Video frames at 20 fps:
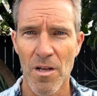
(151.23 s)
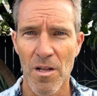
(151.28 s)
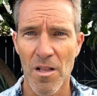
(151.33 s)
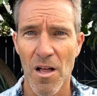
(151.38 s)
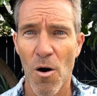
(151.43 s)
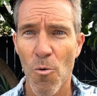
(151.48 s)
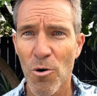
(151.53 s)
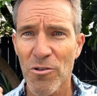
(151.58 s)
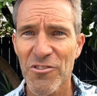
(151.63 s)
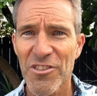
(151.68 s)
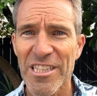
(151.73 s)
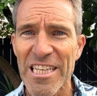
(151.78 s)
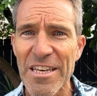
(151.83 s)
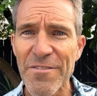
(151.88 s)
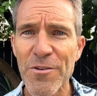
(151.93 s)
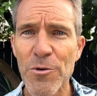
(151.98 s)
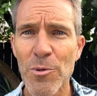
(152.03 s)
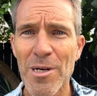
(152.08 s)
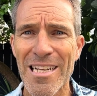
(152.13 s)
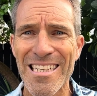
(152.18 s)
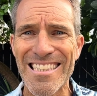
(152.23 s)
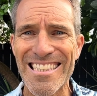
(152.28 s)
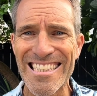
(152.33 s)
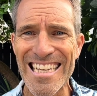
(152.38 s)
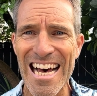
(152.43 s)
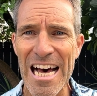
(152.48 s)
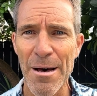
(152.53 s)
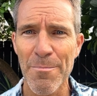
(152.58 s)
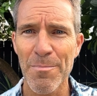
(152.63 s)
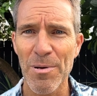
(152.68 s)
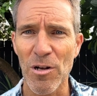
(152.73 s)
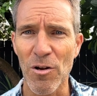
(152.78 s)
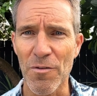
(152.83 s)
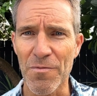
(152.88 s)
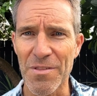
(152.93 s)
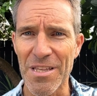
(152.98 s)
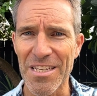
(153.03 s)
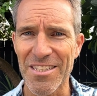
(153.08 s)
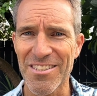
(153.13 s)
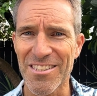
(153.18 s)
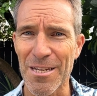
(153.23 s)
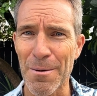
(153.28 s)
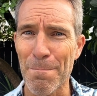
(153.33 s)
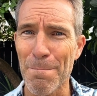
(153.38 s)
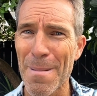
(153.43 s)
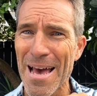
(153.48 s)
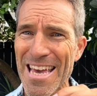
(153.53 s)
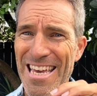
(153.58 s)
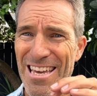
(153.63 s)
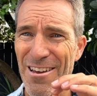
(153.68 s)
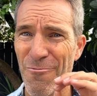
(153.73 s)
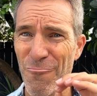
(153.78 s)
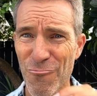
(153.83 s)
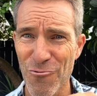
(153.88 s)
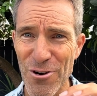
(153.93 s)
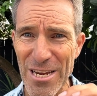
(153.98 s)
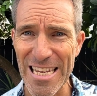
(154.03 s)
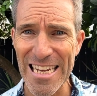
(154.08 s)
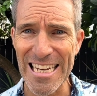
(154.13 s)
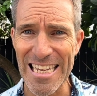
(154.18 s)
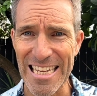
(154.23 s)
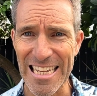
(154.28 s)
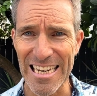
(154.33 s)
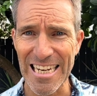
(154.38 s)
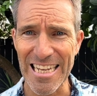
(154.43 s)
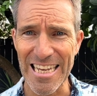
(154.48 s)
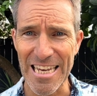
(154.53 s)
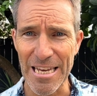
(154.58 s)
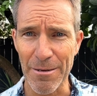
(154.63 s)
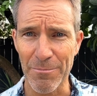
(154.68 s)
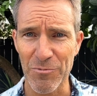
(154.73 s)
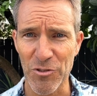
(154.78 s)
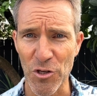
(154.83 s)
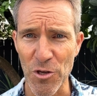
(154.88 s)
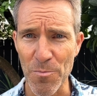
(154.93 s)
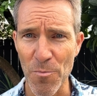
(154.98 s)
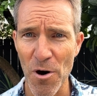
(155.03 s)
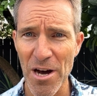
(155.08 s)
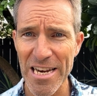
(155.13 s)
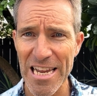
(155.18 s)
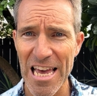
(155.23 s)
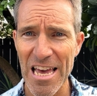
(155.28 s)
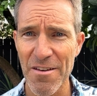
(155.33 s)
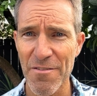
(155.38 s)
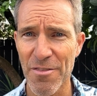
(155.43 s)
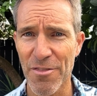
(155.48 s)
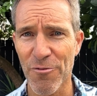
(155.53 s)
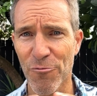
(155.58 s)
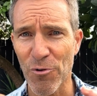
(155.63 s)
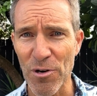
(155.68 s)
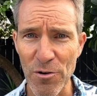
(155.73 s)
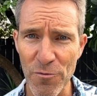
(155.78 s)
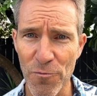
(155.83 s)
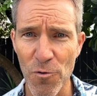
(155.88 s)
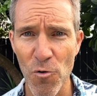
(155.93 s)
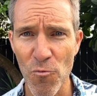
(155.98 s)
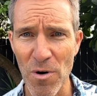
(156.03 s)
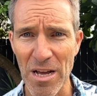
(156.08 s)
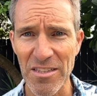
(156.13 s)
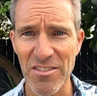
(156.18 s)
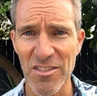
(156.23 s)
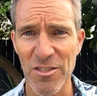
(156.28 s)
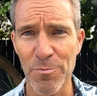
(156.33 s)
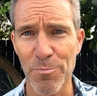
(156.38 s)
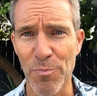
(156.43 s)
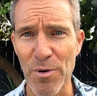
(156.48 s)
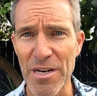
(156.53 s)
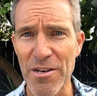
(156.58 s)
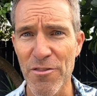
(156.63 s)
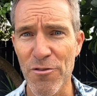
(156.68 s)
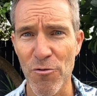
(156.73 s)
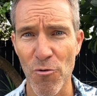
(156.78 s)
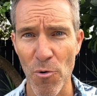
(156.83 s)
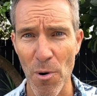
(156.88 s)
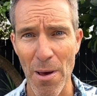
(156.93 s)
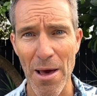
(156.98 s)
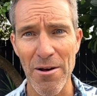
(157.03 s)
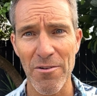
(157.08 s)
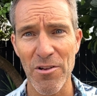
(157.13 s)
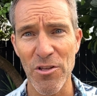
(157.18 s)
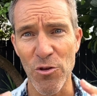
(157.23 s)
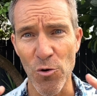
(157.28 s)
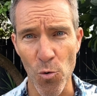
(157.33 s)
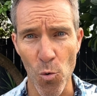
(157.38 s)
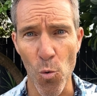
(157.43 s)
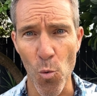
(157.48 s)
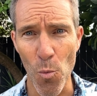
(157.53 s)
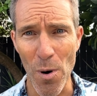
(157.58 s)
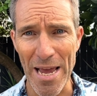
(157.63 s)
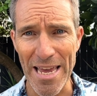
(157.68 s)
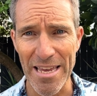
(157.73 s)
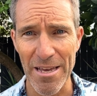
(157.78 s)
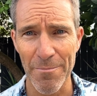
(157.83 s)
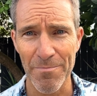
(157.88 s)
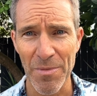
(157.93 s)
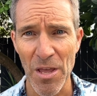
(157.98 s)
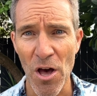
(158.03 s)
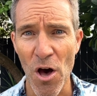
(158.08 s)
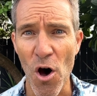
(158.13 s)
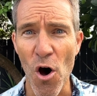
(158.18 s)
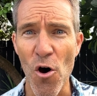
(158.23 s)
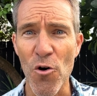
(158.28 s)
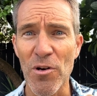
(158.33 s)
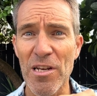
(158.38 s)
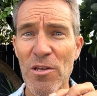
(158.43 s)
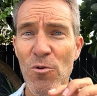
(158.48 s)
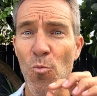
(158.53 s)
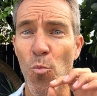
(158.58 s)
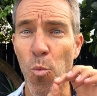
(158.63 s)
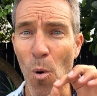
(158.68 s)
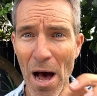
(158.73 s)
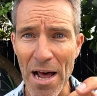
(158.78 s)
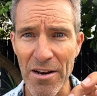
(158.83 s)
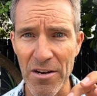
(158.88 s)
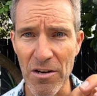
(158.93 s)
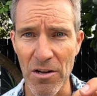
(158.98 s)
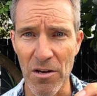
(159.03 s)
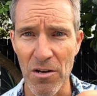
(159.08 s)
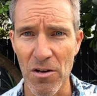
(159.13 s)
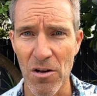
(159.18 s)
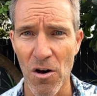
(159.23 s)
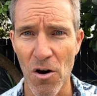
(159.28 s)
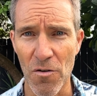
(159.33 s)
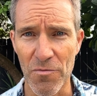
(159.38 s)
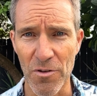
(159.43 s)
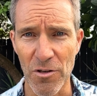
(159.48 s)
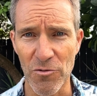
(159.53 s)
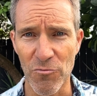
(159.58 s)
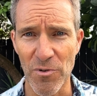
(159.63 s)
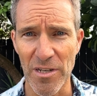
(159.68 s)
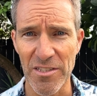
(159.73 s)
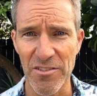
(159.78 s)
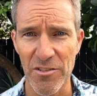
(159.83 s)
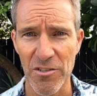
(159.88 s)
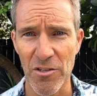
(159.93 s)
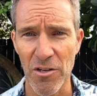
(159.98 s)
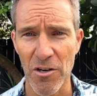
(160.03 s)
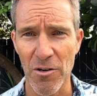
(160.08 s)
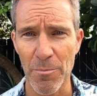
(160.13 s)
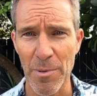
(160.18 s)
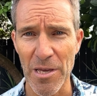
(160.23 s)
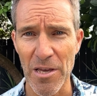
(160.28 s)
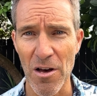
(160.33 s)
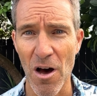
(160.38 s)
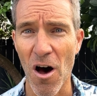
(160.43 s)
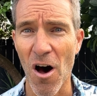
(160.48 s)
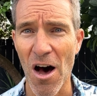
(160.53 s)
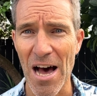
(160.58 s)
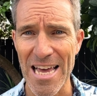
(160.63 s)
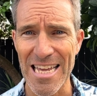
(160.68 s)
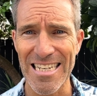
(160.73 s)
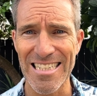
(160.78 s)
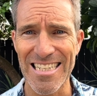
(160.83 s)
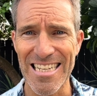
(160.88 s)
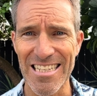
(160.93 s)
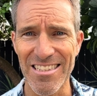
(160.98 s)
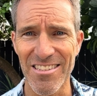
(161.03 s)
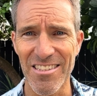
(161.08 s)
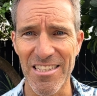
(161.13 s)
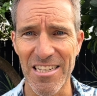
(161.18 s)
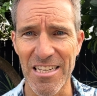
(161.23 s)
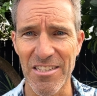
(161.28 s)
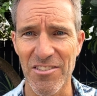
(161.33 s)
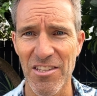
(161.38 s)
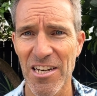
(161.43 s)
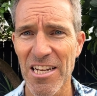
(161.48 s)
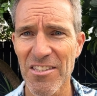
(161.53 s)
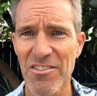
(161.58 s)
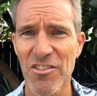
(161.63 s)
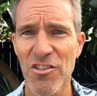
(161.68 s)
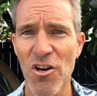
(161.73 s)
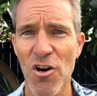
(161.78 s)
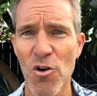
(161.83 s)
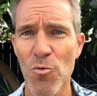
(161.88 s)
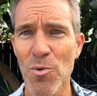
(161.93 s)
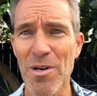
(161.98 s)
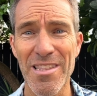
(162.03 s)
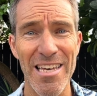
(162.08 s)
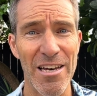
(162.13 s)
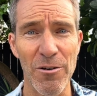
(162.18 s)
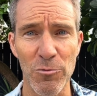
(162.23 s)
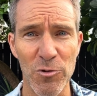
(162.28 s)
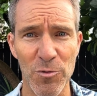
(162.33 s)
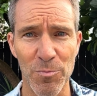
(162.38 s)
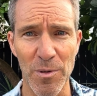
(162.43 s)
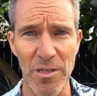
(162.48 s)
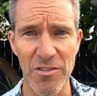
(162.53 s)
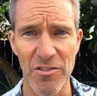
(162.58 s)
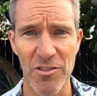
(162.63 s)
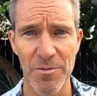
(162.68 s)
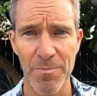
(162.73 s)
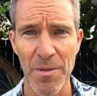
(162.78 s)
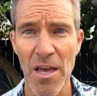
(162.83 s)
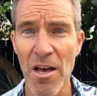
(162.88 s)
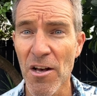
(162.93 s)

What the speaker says: I want to give you an example of this to make it really clear. So you might have 3 or 4 runs spread throughout your week. Only one of those runs are going to be high intensity. So let's go with hill sprints.